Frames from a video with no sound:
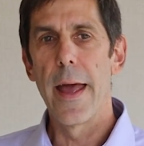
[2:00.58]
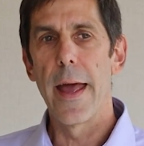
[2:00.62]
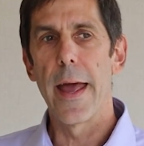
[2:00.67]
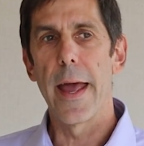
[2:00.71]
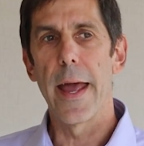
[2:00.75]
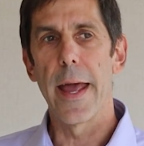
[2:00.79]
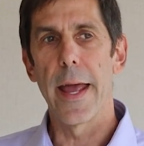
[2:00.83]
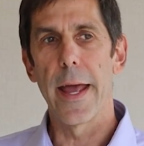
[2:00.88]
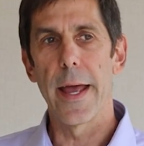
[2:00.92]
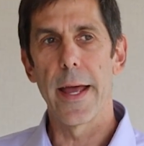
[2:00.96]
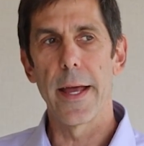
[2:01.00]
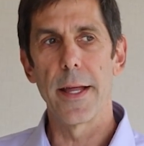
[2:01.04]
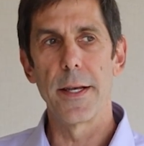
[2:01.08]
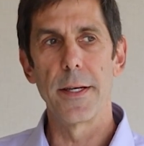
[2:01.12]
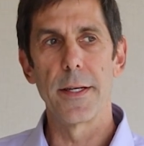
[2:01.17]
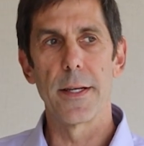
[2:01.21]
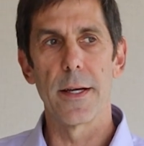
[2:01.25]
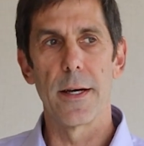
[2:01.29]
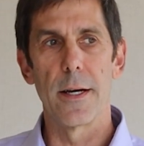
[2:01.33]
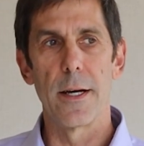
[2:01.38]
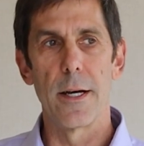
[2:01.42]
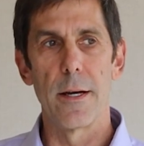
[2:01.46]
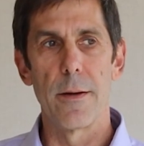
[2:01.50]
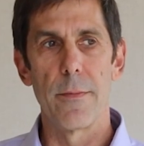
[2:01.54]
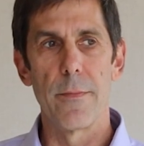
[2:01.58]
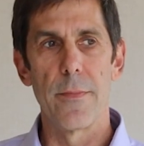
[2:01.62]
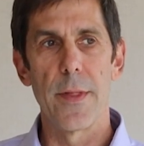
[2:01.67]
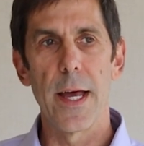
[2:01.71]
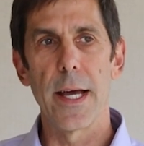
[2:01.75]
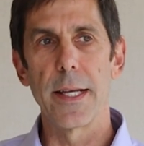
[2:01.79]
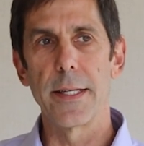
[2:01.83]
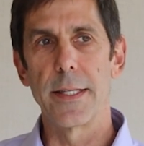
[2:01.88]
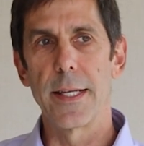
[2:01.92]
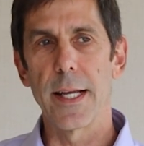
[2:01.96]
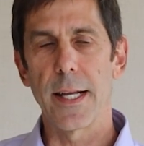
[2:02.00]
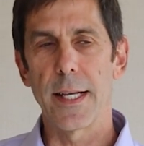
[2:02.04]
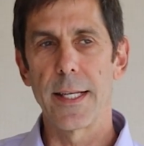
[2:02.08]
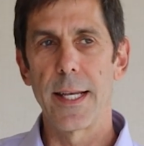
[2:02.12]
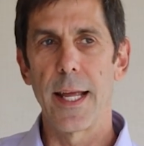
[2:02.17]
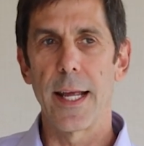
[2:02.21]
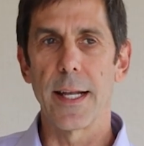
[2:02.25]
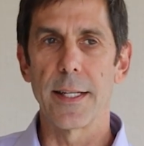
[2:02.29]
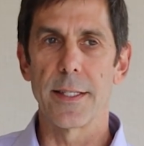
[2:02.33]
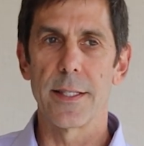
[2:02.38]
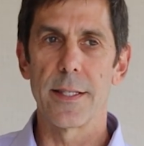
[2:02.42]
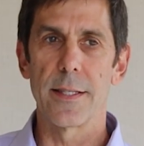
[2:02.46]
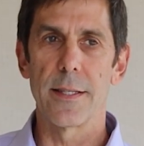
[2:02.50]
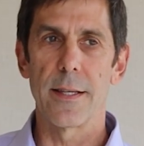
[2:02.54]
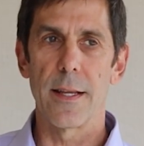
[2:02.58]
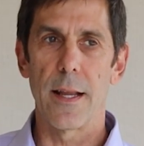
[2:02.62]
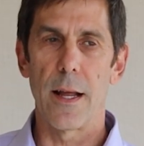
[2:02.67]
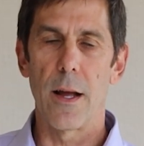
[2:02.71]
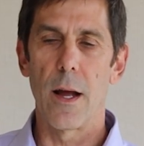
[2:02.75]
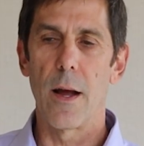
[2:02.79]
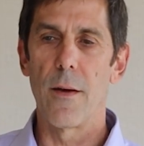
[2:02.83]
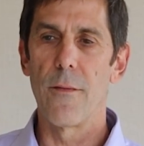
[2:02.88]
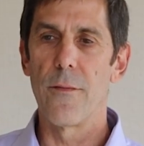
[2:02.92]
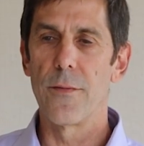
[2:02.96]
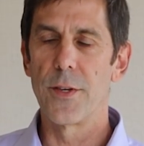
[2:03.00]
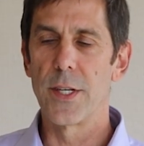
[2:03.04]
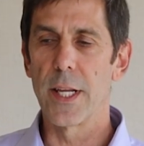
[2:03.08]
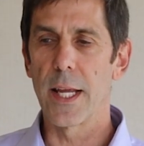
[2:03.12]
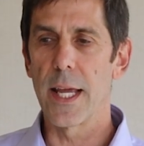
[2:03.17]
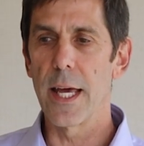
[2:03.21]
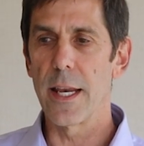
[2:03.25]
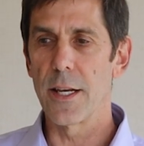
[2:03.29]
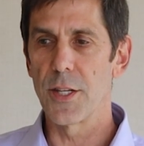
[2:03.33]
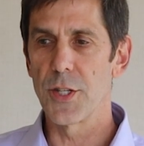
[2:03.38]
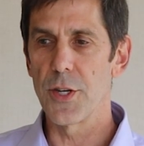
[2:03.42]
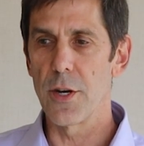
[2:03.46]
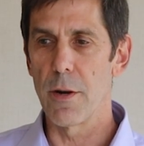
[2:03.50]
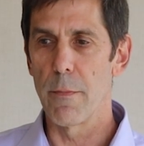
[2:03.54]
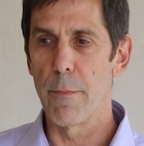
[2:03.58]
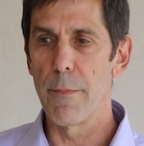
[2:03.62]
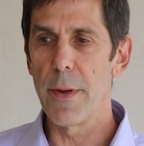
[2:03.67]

and that dictates, to get a certain